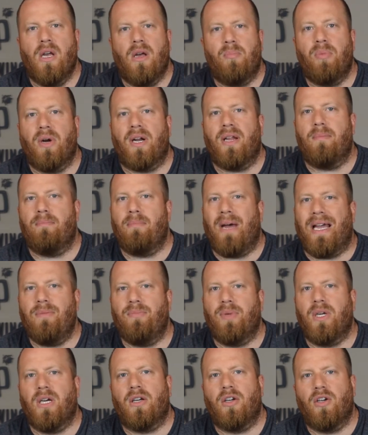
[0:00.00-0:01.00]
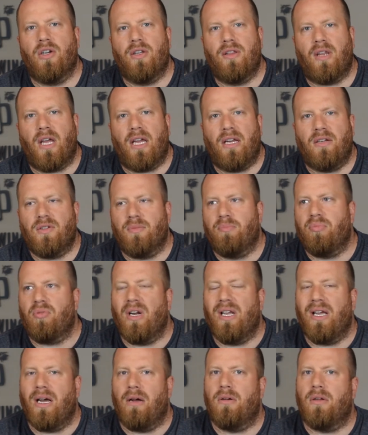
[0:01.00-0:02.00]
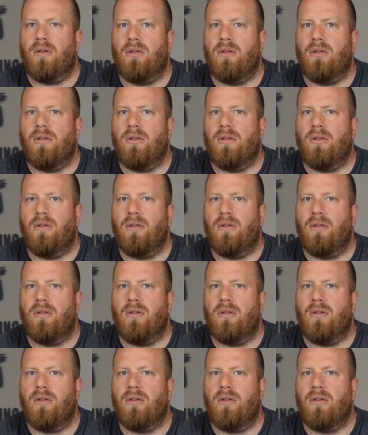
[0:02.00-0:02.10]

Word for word: but it might be a good thing to bring out a